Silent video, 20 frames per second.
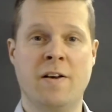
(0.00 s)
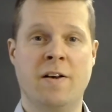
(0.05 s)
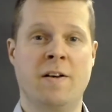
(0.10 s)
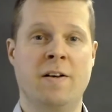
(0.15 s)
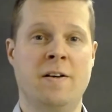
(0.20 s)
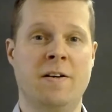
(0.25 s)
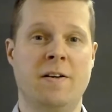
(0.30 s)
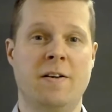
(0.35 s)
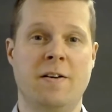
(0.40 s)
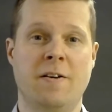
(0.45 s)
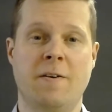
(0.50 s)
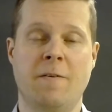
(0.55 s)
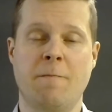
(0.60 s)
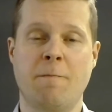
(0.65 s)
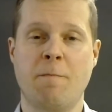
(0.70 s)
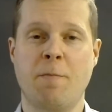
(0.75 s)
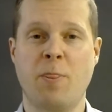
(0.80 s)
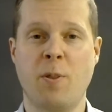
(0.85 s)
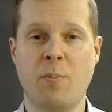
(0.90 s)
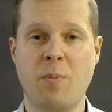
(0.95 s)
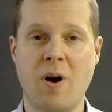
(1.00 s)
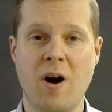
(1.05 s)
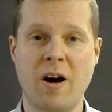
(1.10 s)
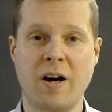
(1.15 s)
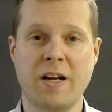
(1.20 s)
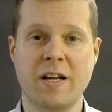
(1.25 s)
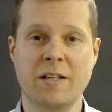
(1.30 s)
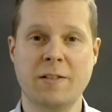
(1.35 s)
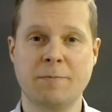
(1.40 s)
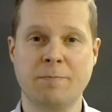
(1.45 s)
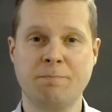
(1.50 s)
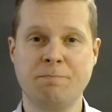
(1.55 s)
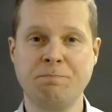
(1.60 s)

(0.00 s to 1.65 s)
the market,